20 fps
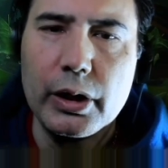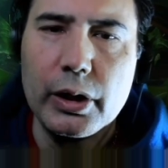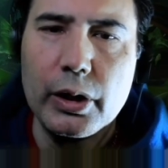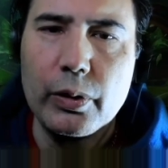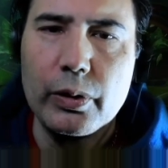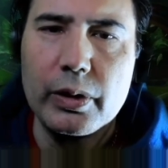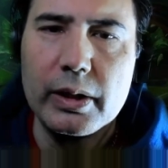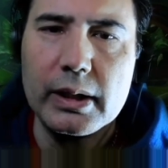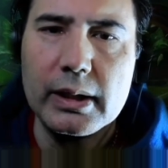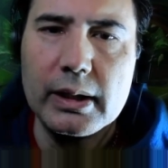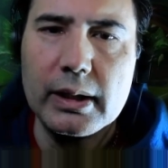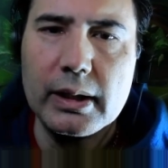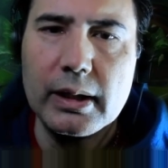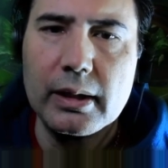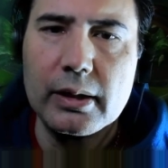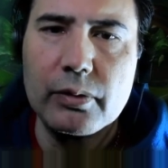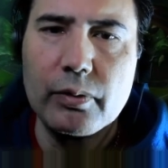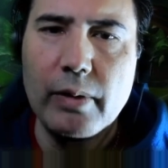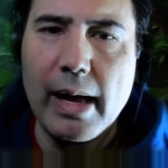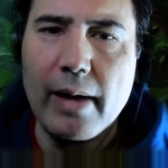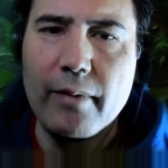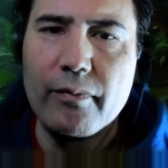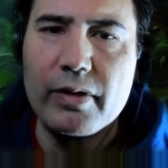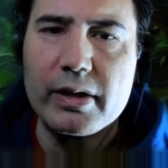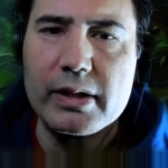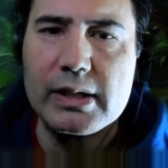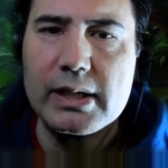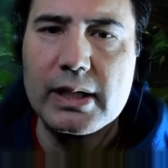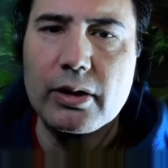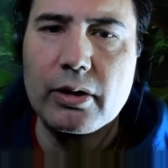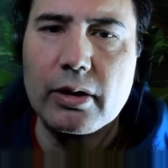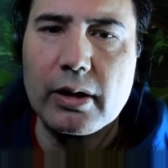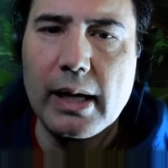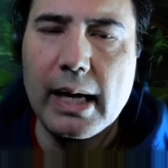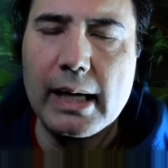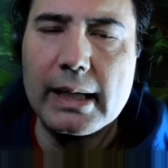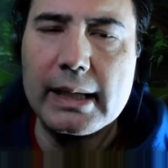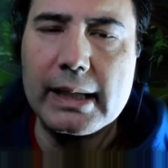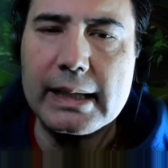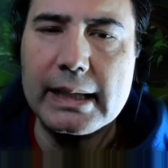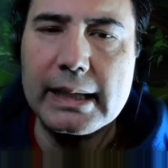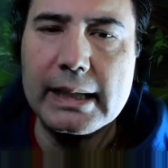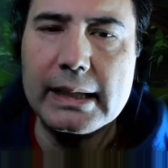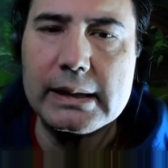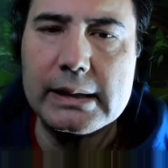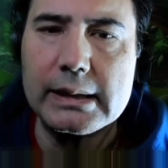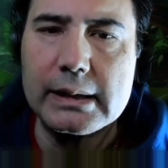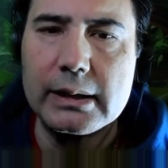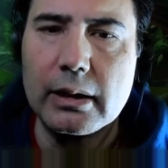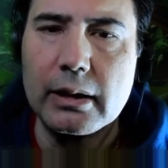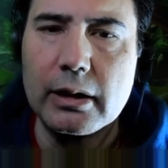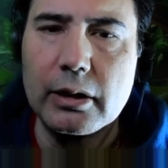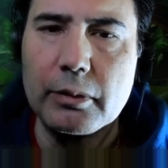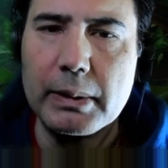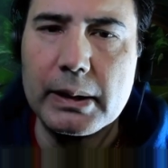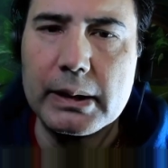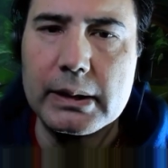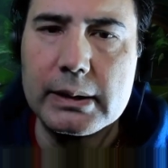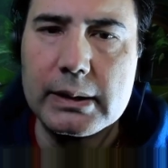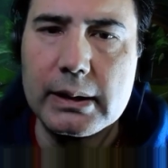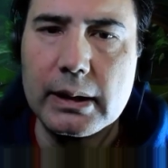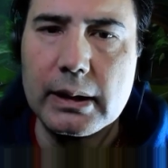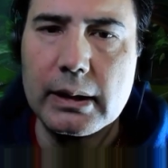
the graphics here are kind of neat. It's a little bit